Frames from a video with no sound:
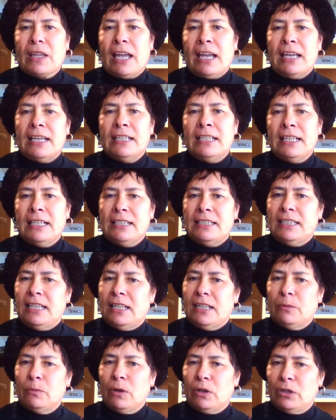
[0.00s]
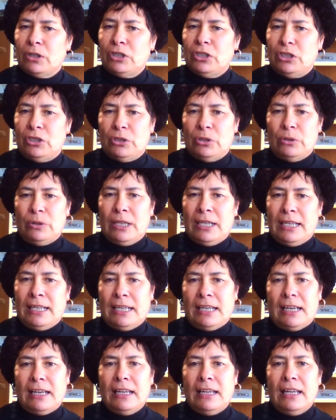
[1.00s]
and he said, "What could you do
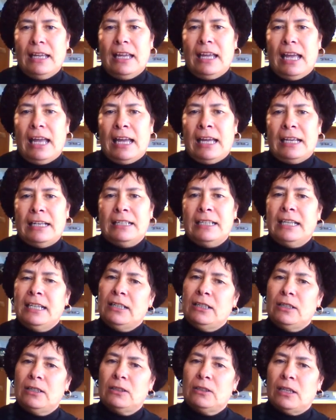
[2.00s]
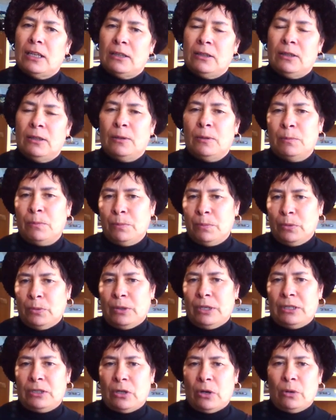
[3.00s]
here?" And the
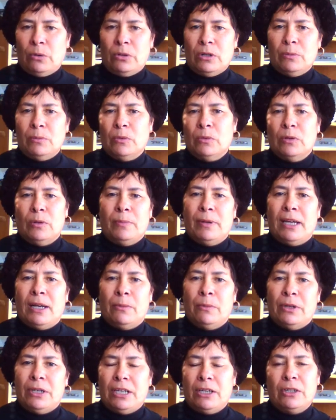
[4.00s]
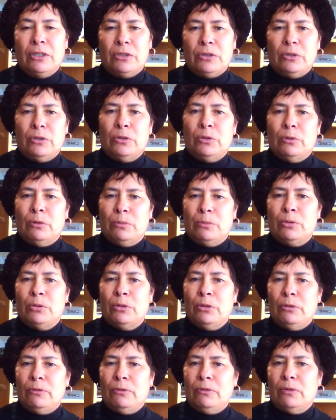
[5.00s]
boy told him all about what he could do to
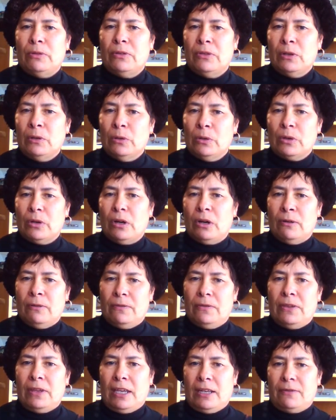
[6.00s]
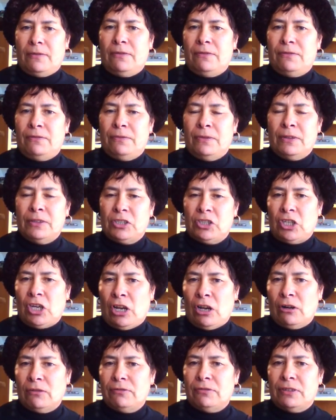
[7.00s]
improve the look of the
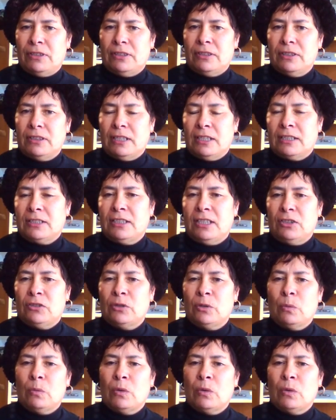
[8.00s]
shelf and etc.,